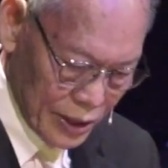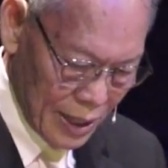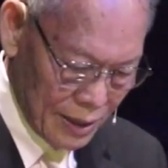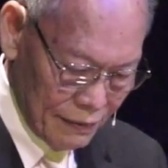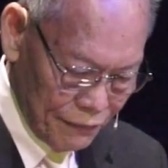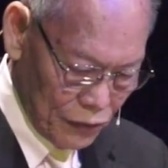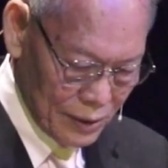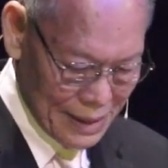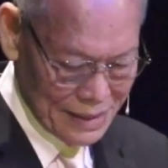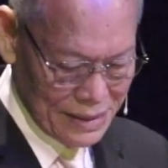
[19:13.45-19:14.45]
John four
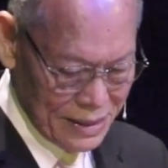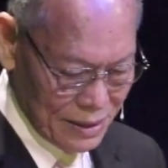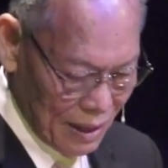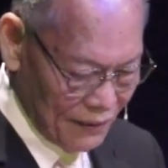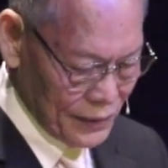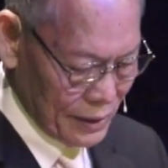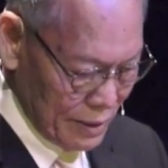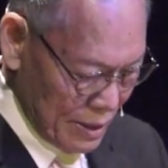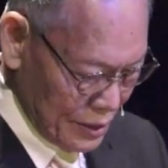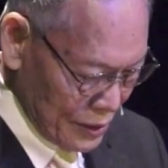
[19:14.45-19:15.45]
nineteen gives us
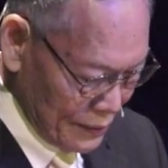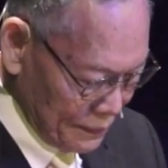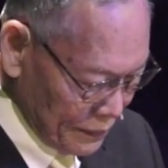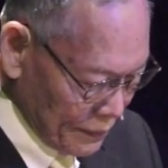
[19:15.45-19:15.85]
the reason.